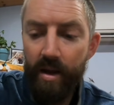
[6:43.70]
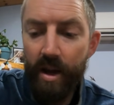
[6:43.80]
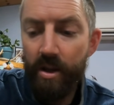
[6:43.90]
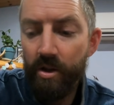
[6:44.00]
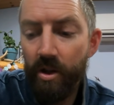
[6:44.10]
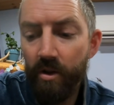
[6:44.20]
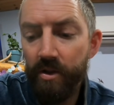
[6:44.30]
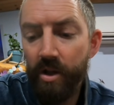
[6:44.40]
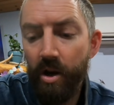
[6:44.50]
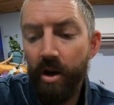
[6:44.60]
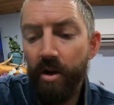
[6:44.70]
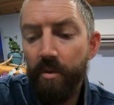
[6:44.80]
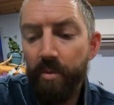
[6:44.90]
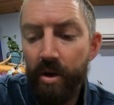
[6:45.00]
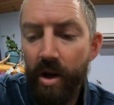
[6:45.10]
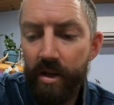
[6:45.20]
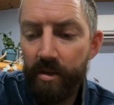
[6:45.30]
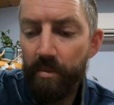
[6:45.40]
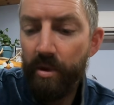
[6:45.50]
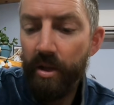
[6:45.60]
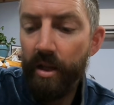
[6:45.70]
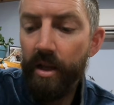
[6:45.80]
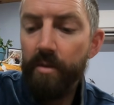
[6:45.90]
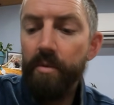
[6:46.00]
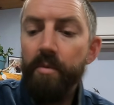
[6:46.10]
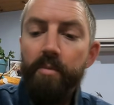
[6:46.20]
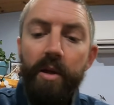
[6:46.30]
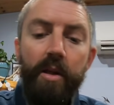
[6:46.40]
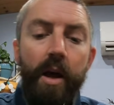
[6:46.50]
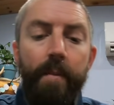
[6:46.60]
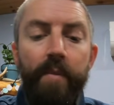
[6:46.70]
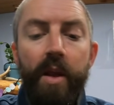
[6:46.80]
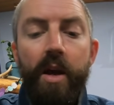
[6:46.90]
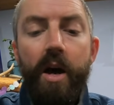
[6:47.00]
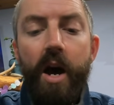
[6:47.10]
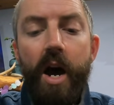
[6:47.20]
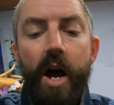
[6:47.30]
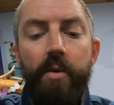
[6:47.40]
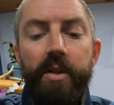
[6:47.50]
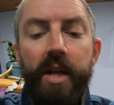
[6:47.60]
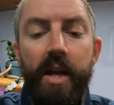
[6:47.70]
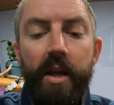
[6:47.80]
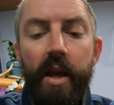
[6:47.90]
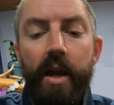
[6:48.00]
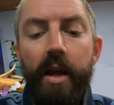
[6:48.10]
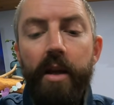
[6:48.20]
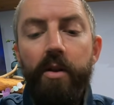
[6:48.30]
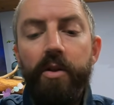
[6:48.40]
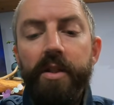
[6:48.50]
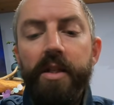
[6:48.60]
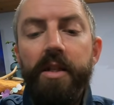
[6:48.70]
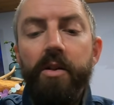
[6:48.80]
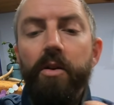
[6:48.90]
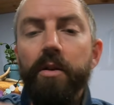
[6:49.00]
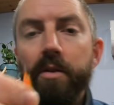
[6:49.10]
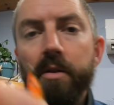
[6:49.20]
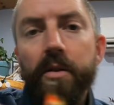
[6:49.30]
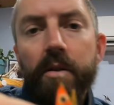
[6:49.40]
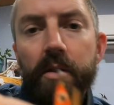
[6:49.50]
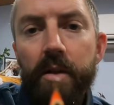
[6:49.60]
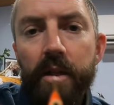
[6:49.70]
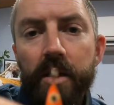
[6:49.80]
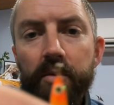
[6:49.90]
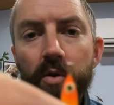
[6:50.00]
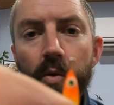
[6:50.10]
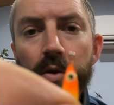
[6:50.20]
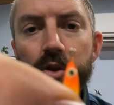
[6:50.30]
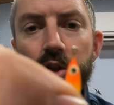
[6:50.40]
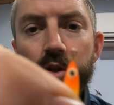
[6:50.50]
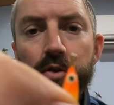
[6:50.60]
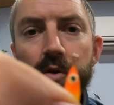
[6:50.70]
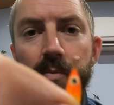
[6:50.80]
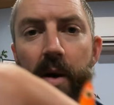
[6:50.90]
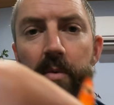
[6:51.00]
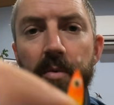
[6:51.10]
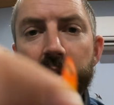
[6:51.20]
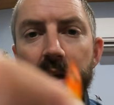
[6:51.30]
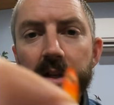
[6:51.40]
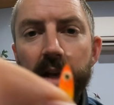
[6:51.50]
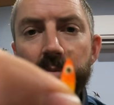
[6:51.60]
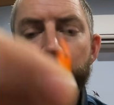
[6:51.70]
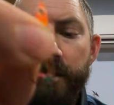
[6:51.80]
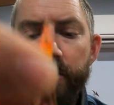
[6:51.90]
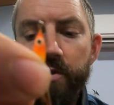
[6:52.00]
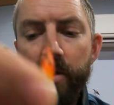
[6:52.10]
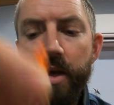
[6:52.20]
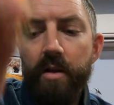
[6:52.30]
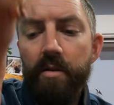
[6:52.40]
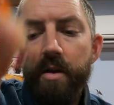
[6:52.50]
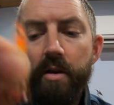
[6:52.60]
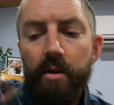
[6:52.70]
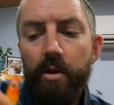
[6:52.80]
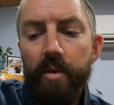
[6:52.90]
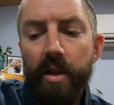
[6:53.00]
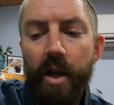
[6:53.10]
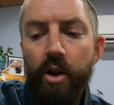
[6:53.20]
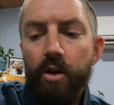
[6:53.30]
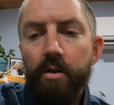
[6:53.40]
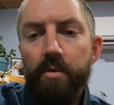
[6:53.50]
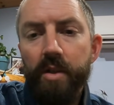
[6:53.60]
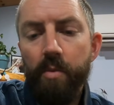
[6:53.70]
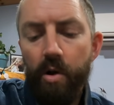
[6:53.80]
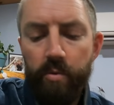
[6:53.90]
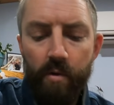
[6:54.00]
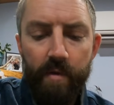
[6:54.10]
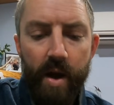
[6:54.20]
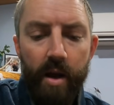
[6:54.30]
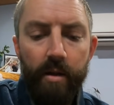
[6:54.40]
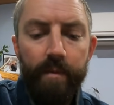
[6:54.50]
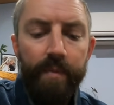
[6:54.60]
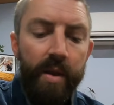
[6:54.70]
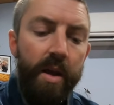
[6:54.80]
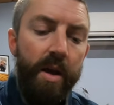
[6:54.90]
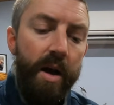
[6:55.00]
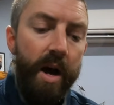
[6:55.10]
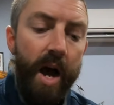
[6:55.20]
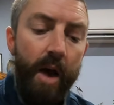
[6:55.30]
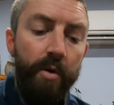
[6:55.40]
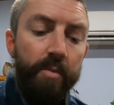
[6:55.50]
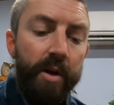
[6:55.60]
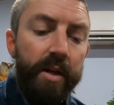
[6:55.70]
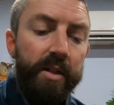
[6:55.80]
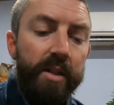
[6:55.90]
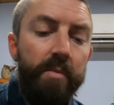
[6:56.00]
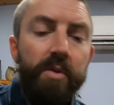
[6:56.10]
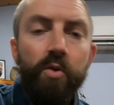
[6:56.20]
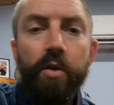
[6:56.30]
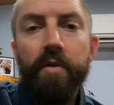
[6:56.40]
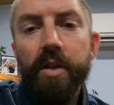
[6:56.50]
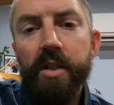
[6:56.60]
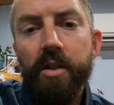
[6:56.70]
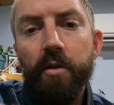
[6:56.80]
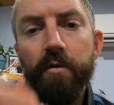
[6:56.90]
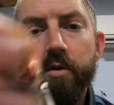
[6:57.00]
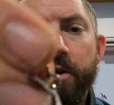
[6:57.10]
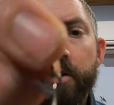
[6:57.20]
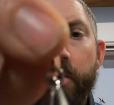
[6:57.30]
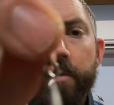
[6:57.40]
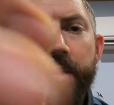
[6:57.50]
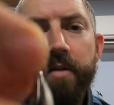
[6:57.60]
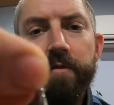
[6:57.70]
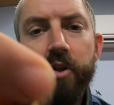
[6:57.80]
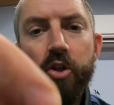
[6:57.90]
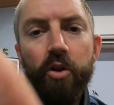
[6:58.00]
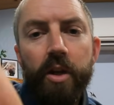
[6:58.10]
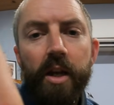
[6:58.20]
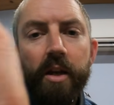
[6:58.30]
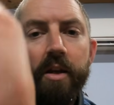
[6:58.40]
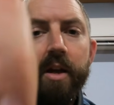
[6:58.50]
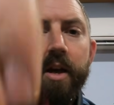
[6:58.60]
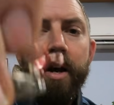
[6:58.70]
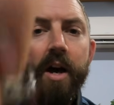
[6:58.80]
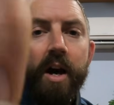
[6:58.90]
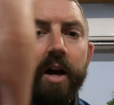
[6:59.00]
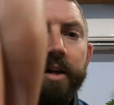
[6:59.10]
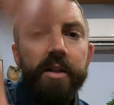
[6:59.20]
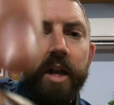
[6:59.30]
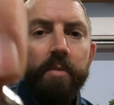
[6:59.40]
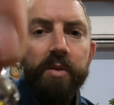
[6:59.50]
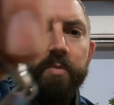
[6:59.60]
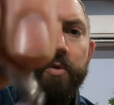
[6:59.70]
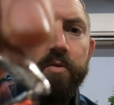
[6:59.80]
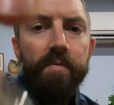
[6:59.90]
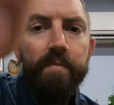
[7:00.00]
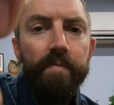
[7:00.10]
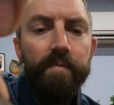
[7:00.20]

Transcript: any of the colors are pretty awesome. Apparently I like pink a lot. I would take a little Cecil and some sort of orange and chartreuse probably type thing. So again, a little bit lighter, small profile. I would bring some sort of a silver or bait fish looking type spoon.